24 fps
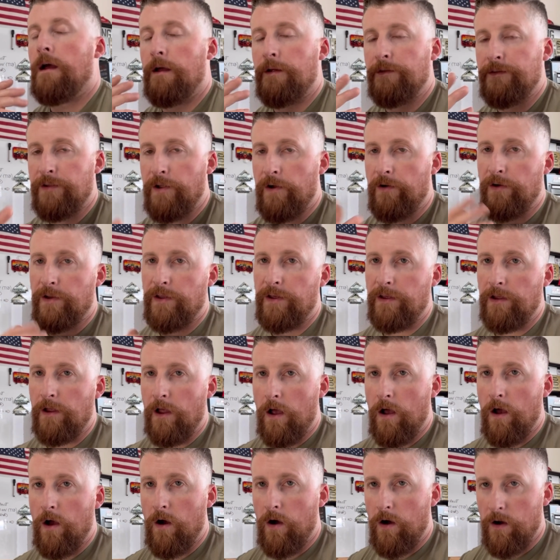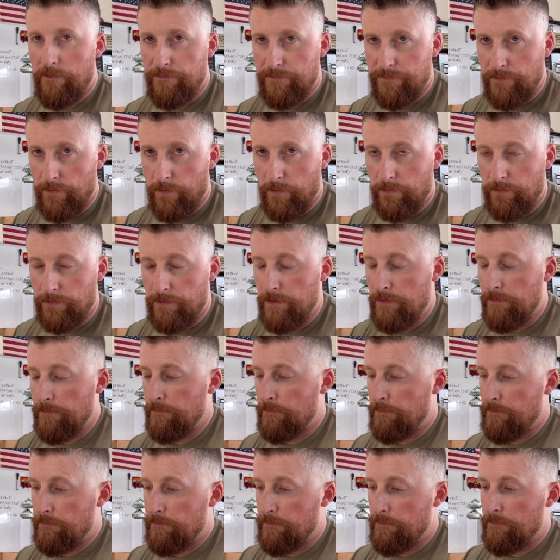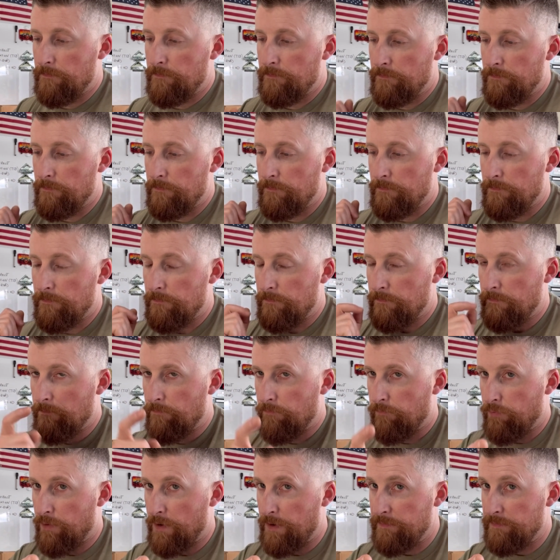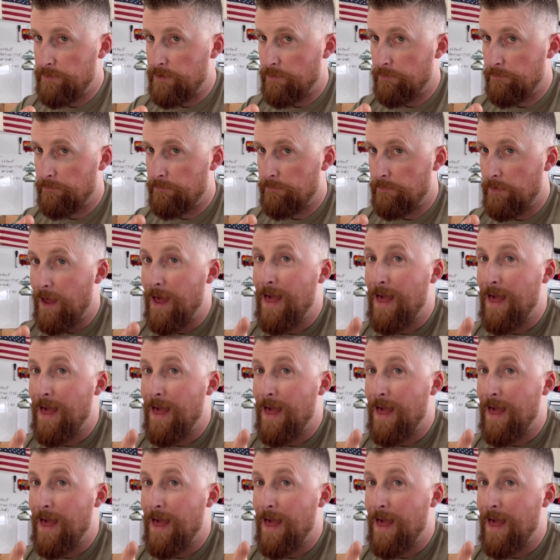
TRD Off-Road Premium.